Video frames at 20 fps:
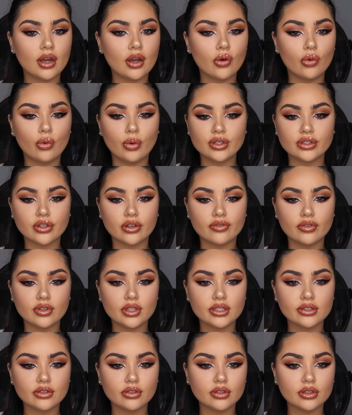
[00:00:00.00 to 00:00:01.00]
I always go for
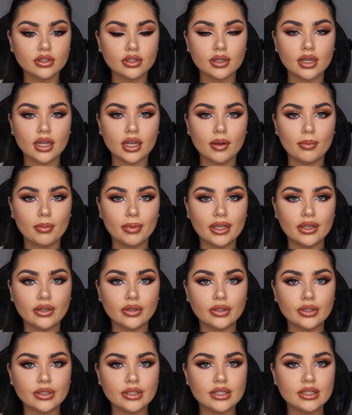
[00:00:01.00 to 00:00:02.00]
this look
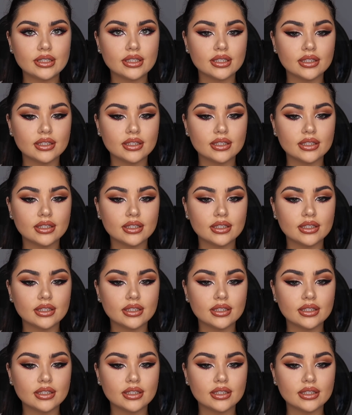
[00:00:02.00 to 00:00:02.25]
because